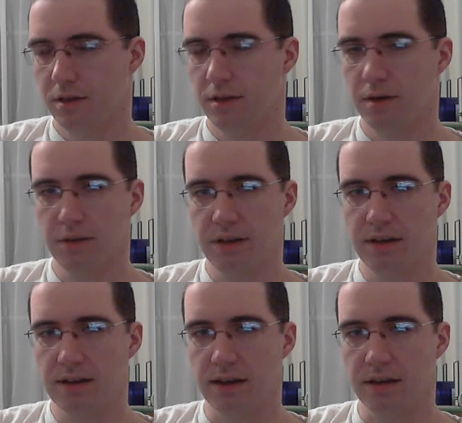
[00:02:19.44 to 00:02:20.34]
Though they
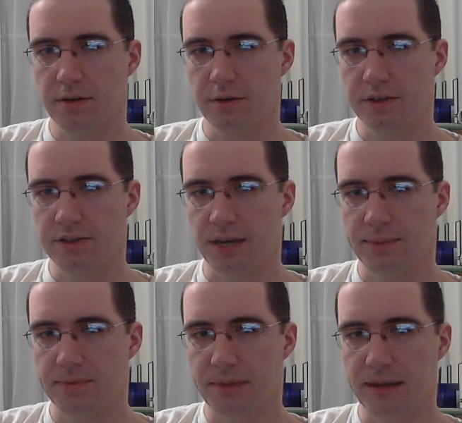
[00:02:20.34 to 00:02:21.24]
did kind of do a good
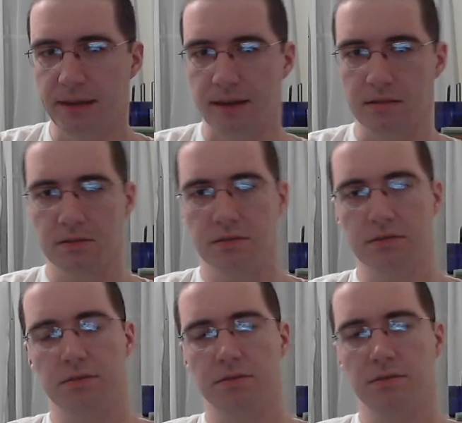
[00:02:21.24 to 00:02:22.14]
job of making it
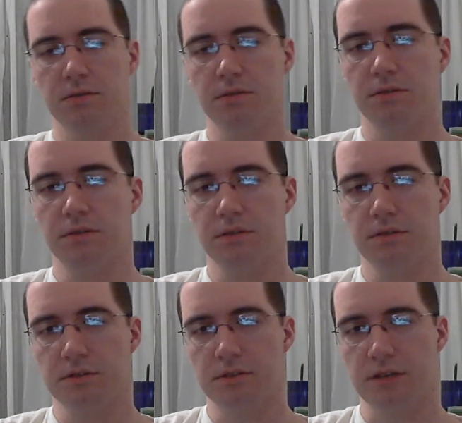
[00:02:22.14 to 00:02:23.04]

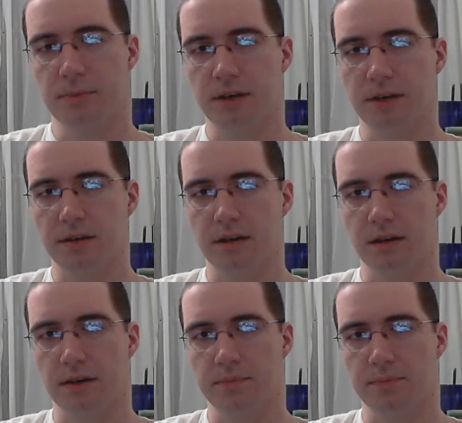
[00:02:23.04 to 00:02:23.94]
seem
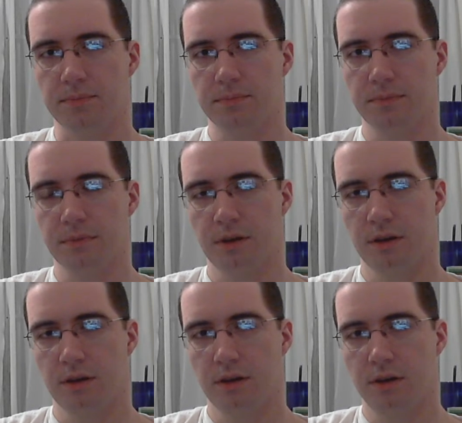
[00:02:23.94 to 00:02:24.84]
that
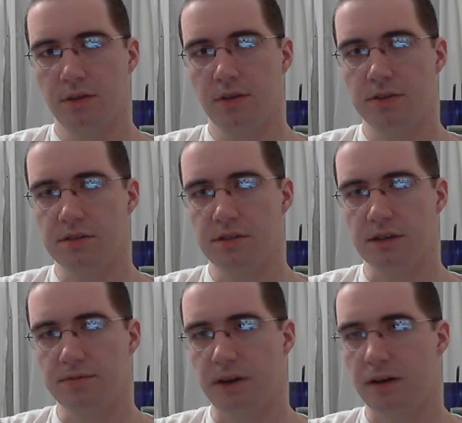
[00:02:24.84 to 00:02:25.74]
this
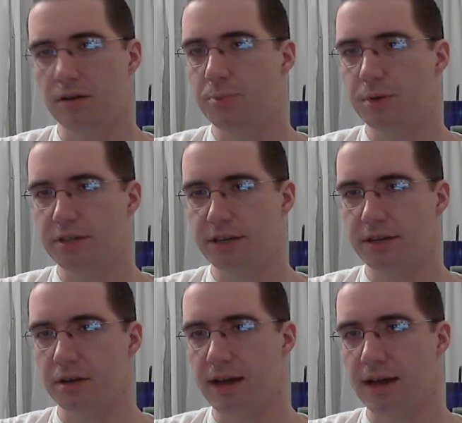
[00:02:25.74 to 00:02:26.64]
stunt fighter in
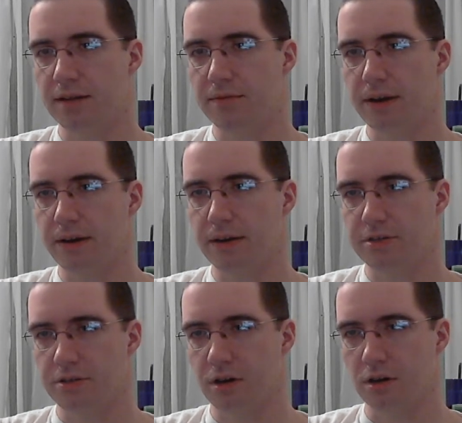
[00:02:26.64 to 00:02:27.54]
particular had a very
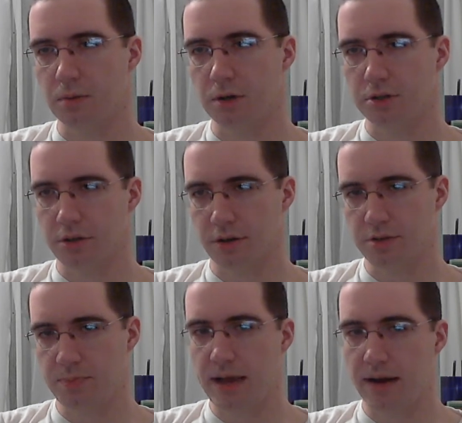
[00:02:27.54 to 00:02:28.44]
strong martial arts
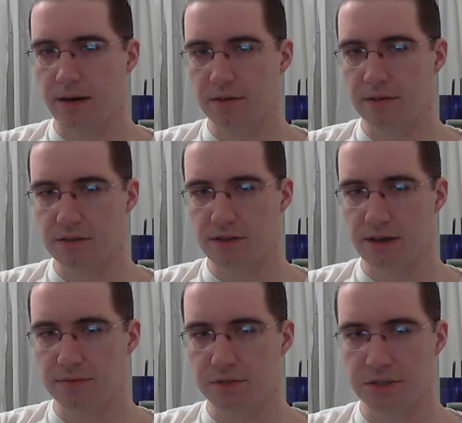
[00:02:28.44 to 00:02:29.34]
background instead
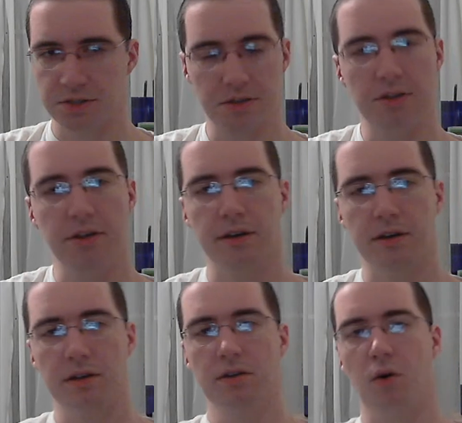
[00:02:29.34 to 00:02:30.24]
of just
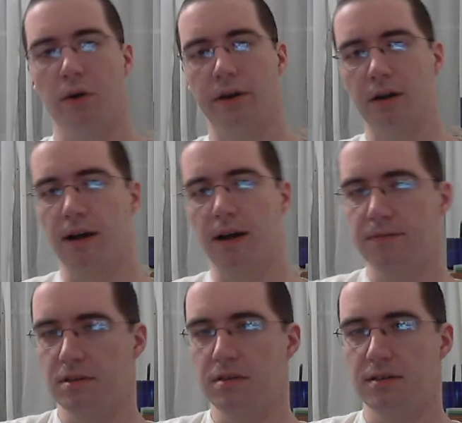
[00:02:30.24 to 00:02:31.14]
the
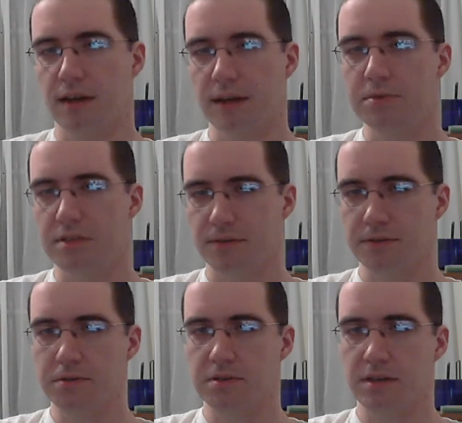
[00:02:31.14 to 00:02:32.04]
choreographed type stuff
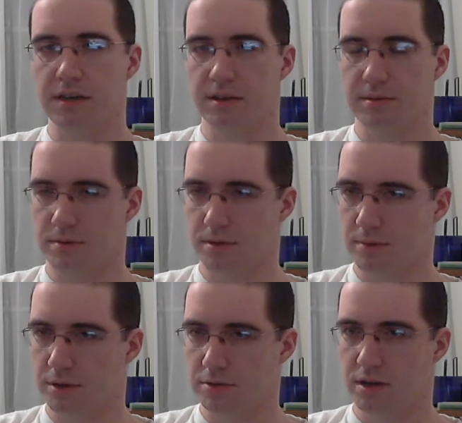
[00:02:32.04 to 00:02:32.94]
you see in
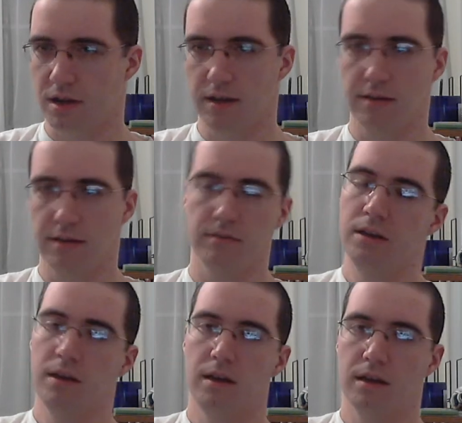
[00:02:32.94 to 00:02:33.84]
most Kamen
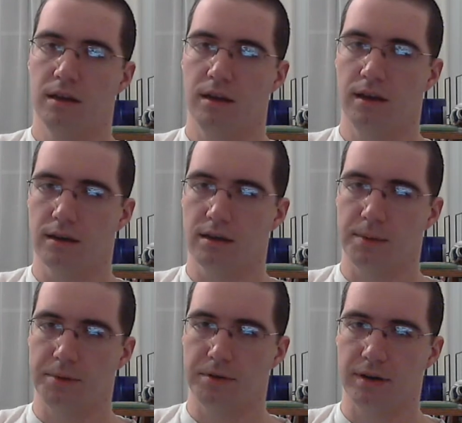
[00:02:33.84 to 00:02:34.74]

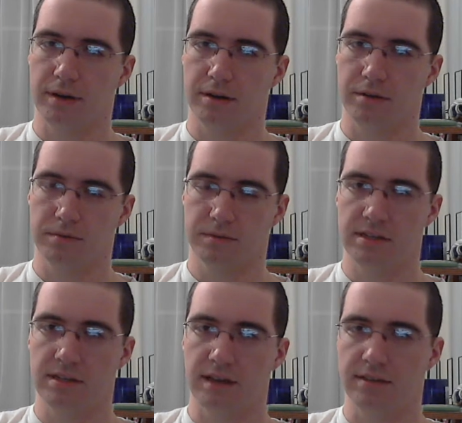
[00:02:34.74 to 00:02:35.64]
Rider
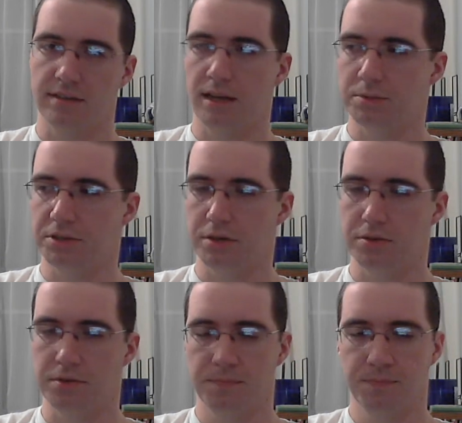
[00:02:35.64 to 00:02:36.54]
Sentai type
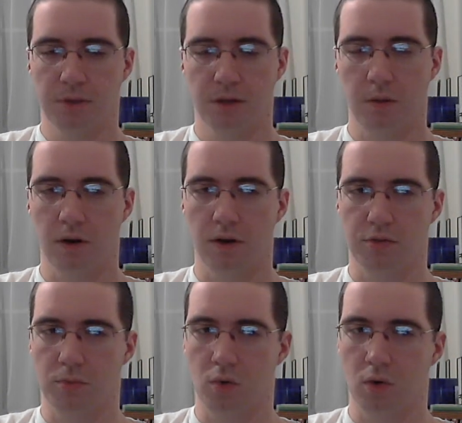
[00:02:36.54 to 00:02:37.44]
shows, where
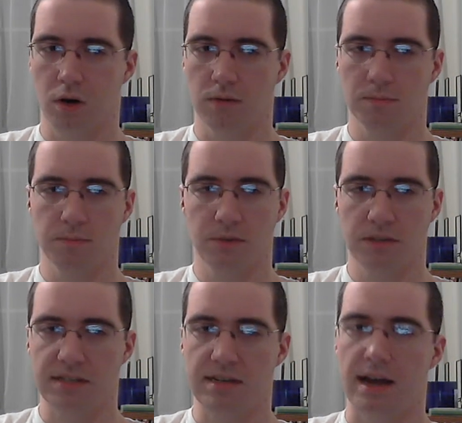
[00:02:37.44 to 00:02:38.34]
it's more
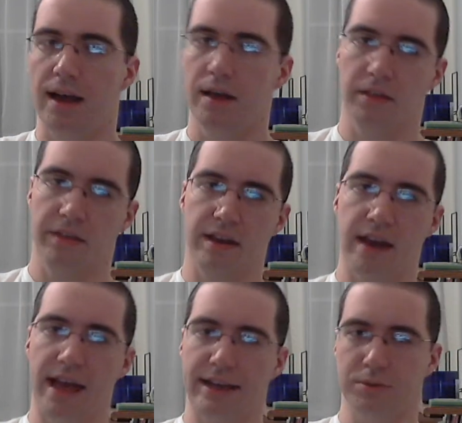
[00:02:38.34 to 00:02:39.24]
style than
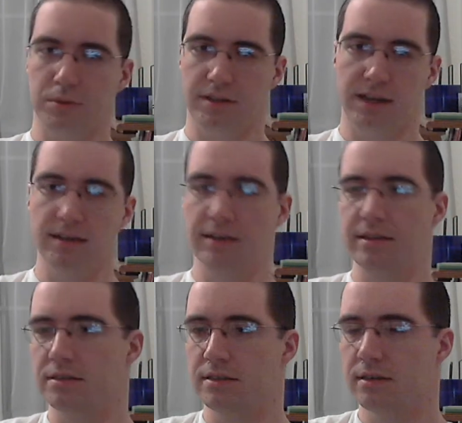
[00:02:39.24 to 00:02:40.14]
actual
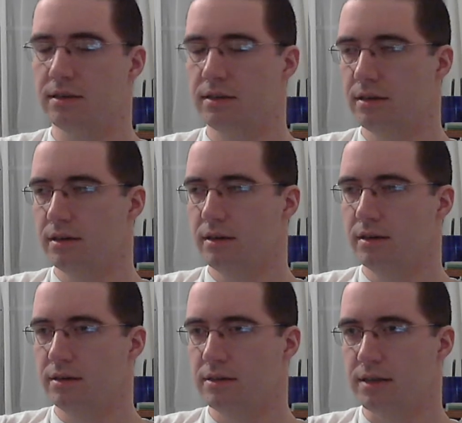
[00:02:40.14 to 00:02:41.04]
techniques.
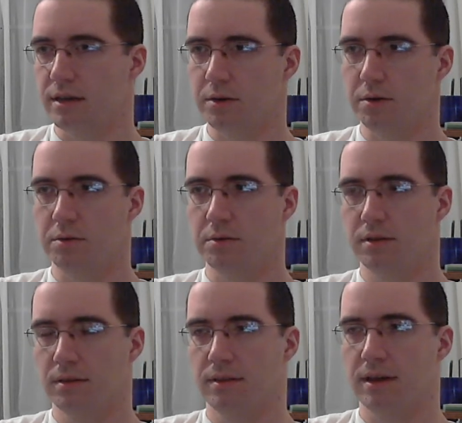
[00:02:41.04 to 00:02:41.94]
So
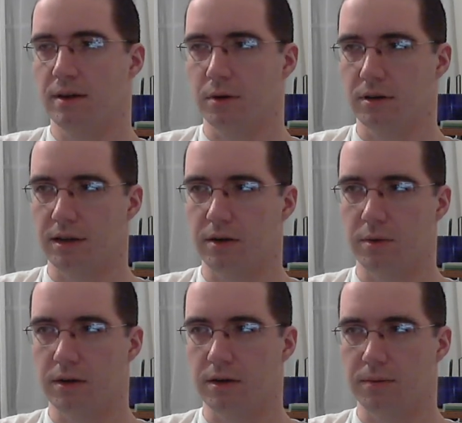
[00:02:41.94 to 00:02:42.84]
that worked out
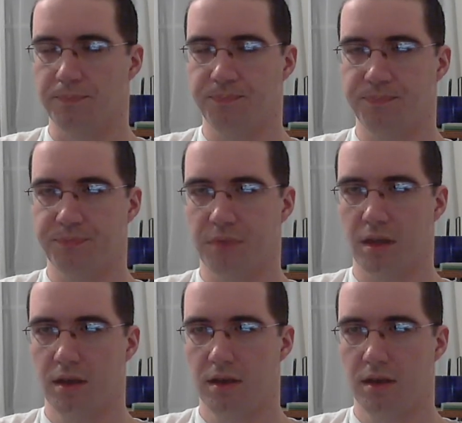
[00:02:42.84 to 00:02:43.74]
well.
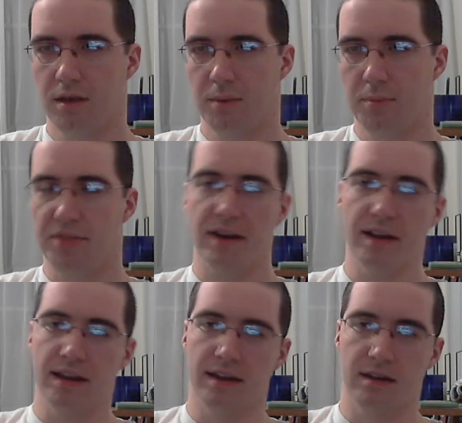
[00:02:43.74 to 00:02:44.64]
But then
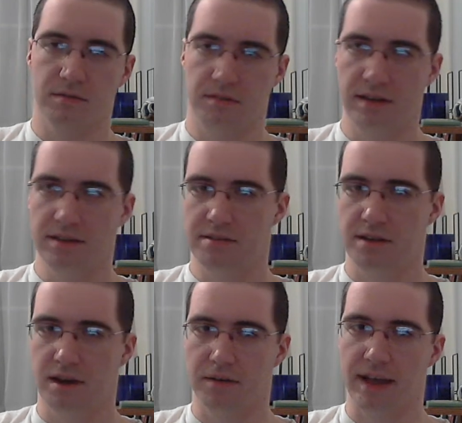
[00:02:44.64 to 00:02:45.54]
again, it's
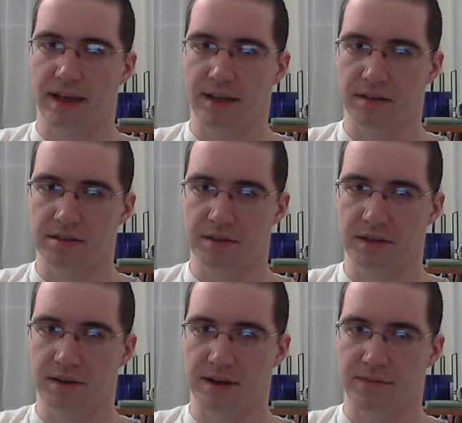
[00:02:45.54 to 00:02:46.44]
not reality, so they
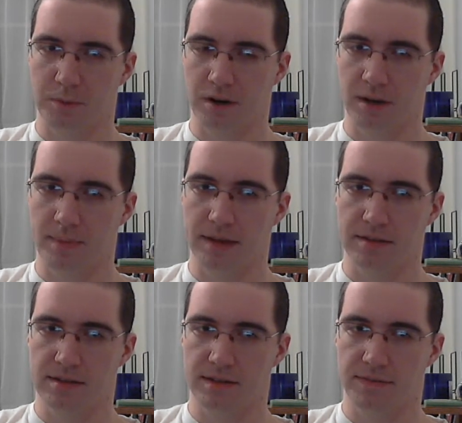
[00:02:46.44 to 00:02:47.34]
don't have to worry about
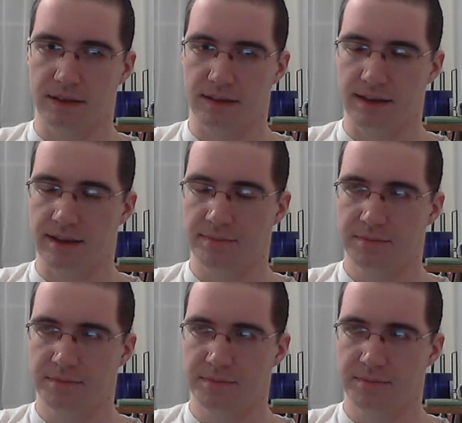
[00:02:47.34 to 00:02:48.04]
stuff like that.